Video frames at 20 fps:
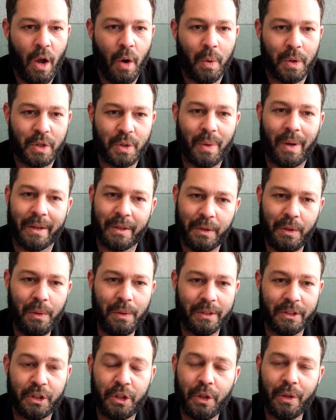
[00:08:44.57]
What's quite
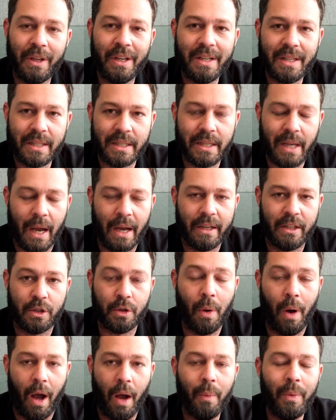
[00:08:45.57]
cool is you can decide,
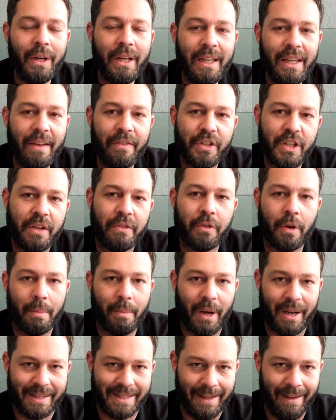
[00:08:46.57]
do I want an EFT from
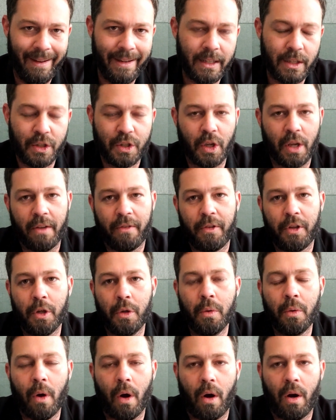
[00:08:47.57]
my side? So if
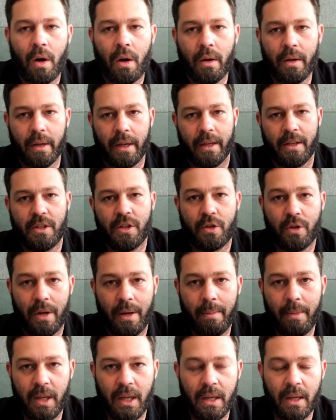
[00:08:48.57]
you are
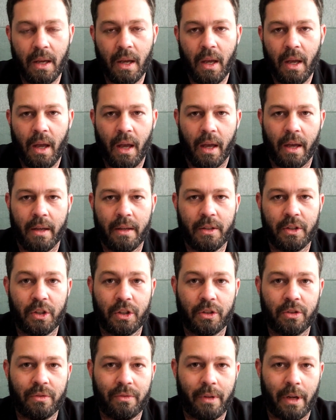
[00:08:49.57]
extremely
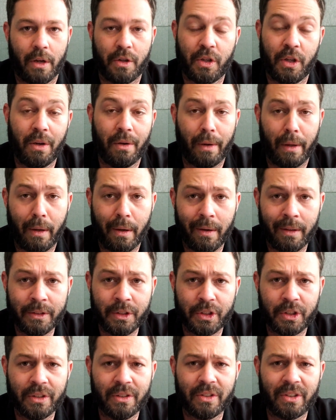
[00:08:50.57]
security
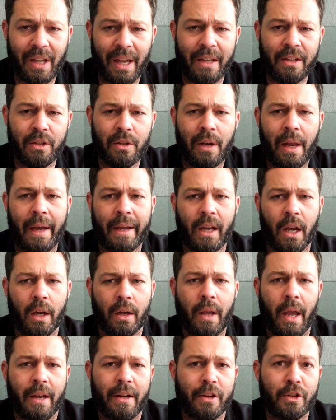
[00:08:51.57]
conscious and you're like,
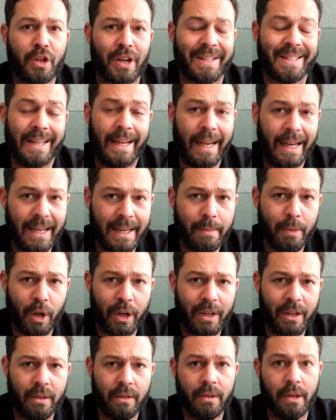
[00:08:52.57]
okay, I don't trust
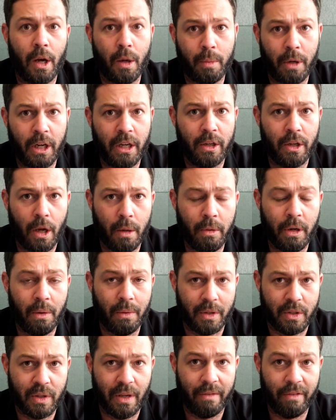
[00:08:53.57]
anybody, nobody
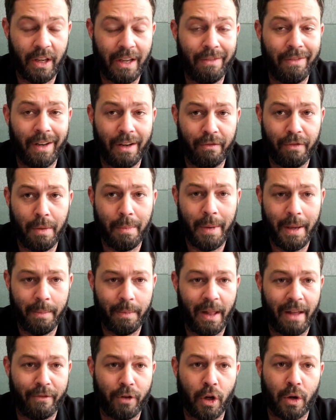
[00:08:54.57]
whatsoever, even if the
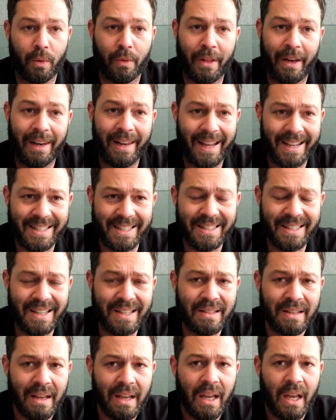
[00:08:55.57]
people have got all the
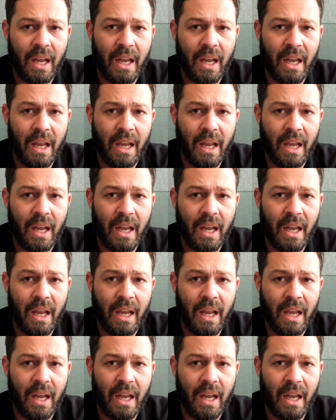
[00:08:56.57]
licenses,